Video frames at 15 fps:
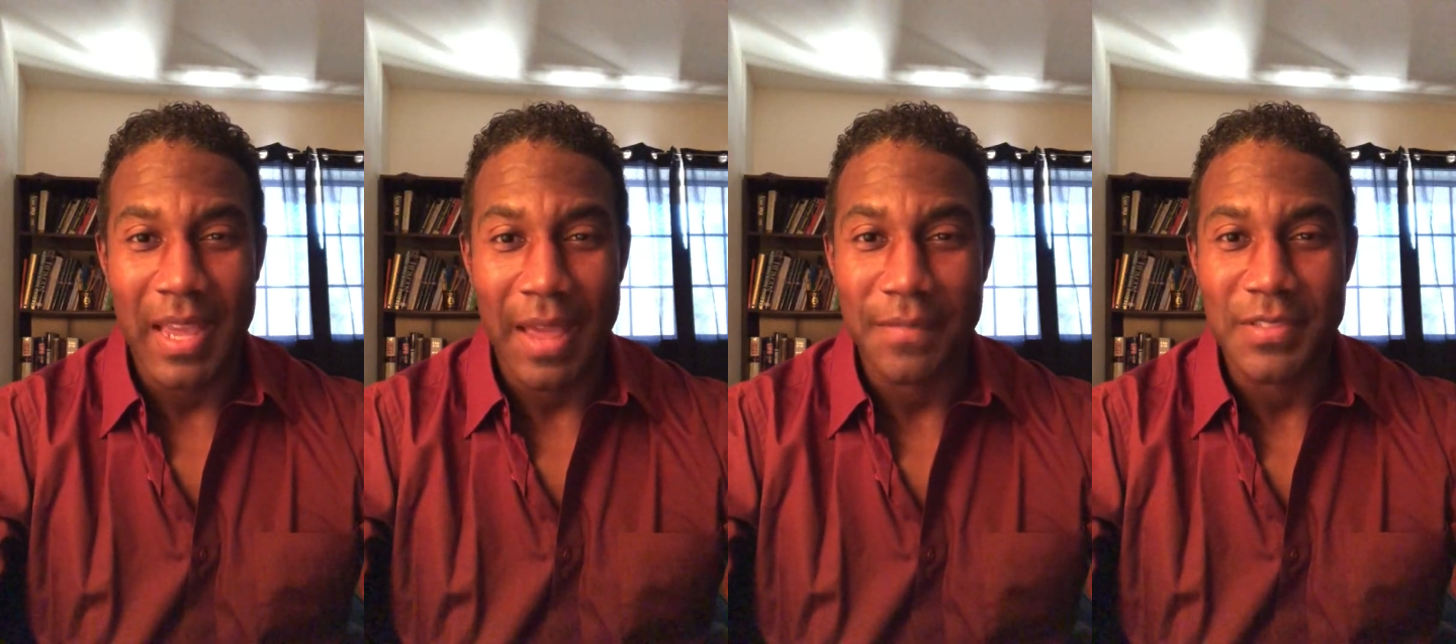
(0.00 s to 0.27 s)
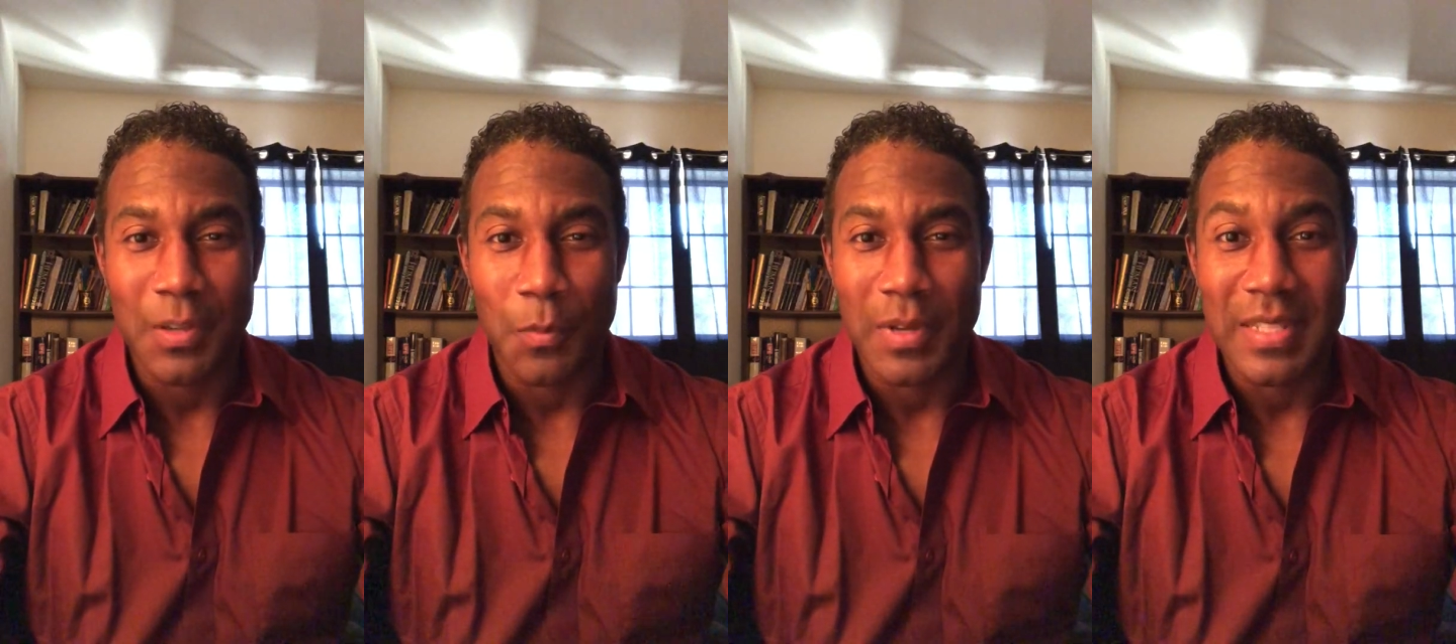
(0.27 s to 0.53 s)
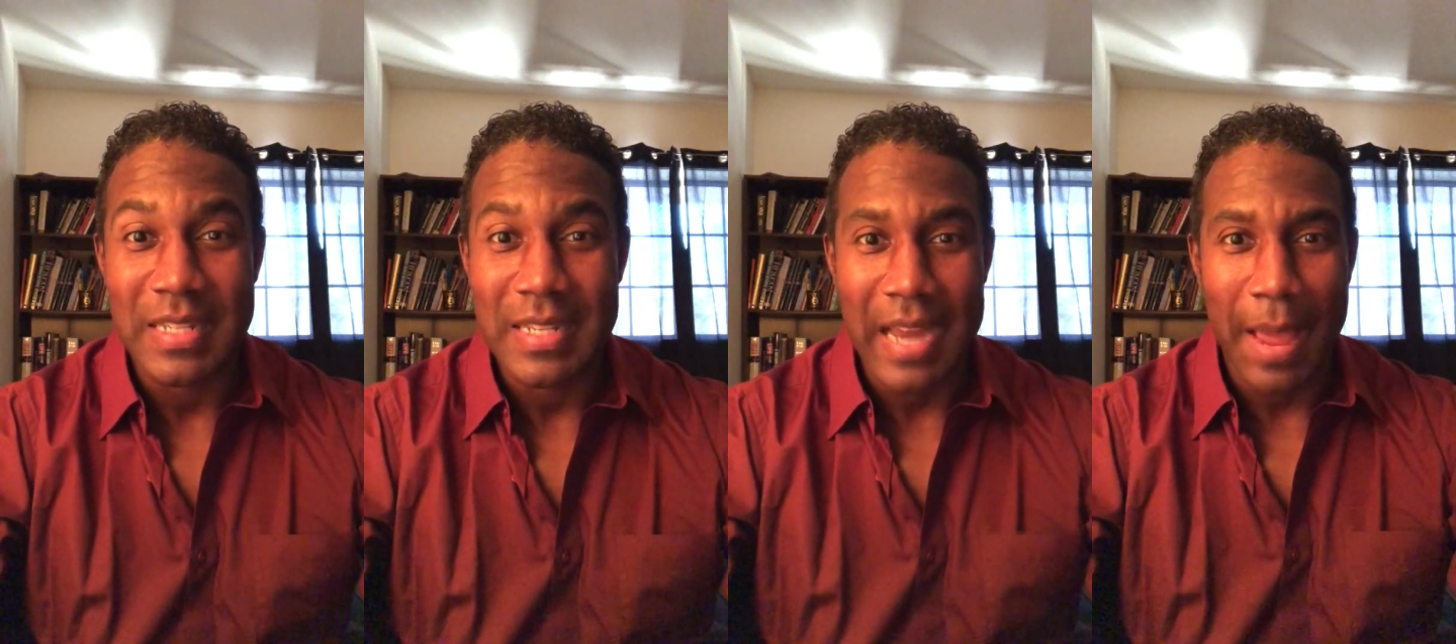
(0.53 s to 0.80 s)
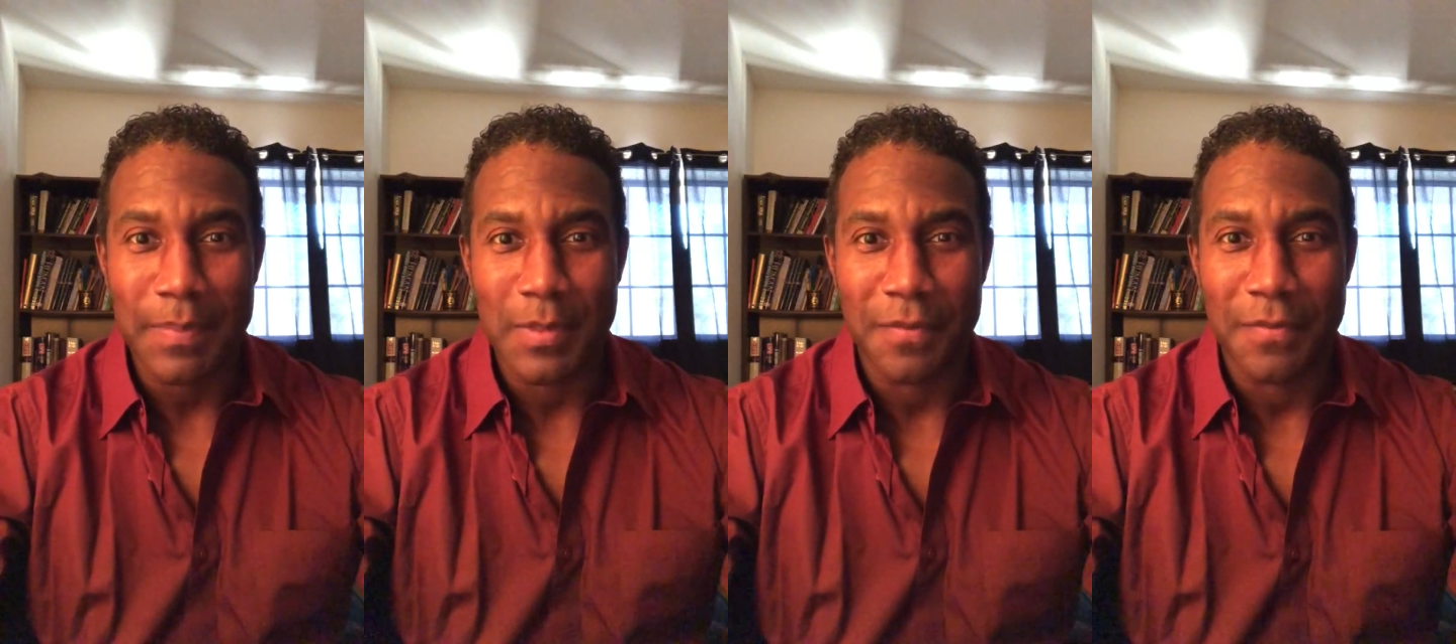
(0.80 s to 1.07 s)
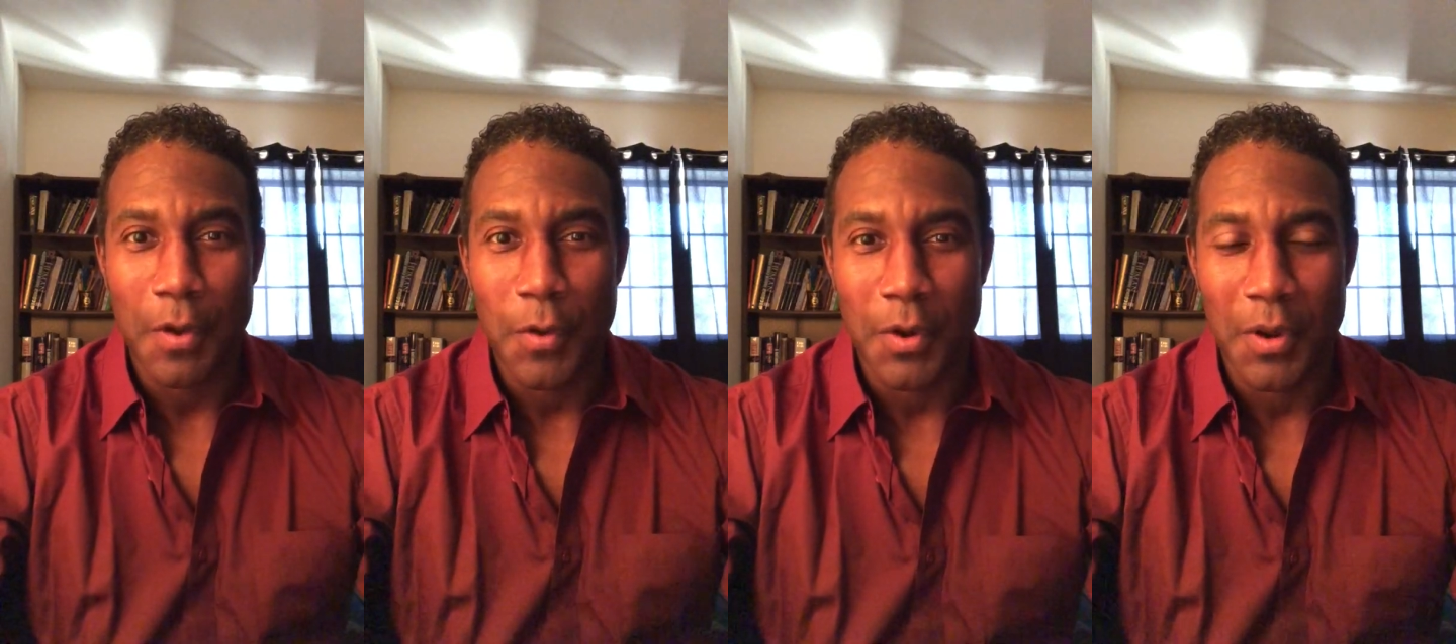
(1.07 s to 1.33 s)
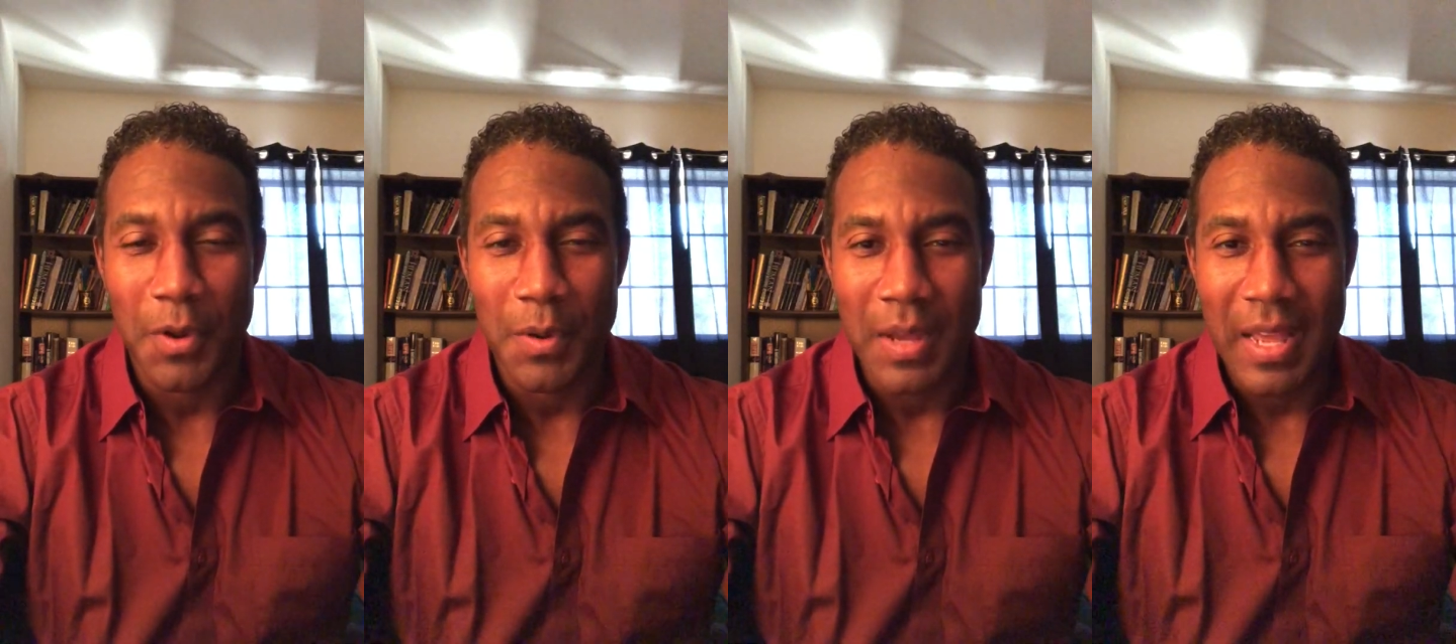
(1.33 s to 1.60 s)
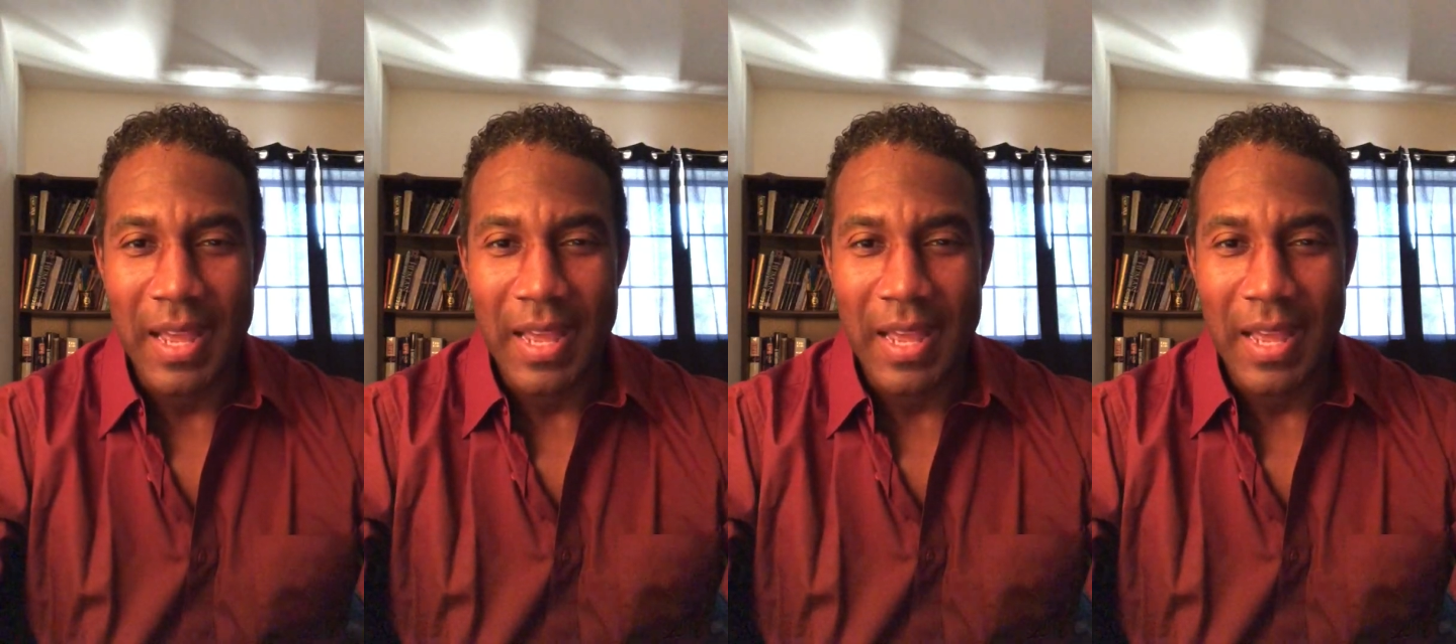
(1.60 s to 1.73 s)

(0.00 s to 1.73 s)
have someone snap the photo,